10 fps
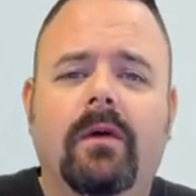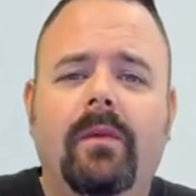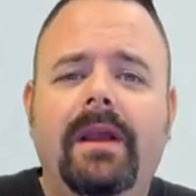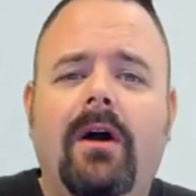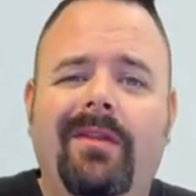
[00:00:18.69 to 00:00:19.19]

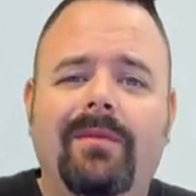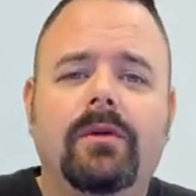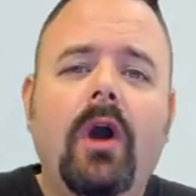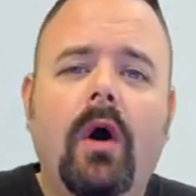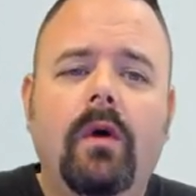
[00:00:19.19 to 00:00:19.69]
We call them
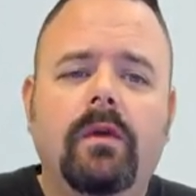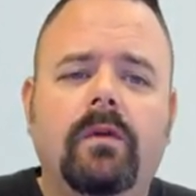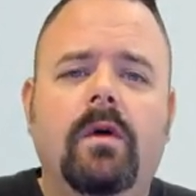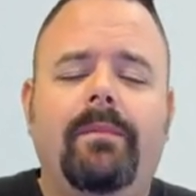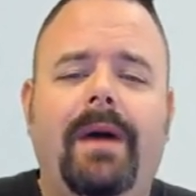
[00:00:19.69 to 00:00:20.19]
cones
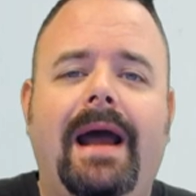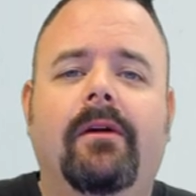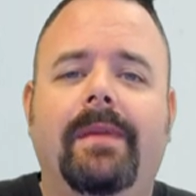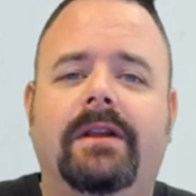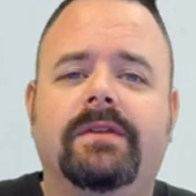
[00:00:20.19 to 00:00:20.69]
or
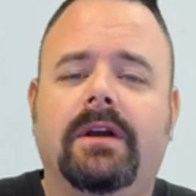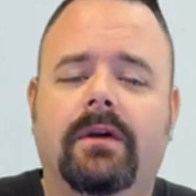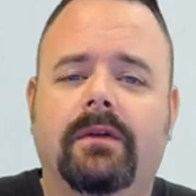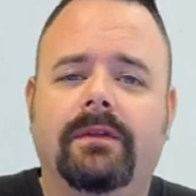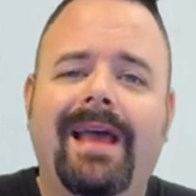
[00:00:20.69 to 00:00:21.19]
pyrometric
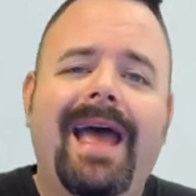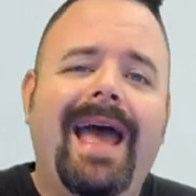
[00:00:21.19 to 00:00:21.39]
cones.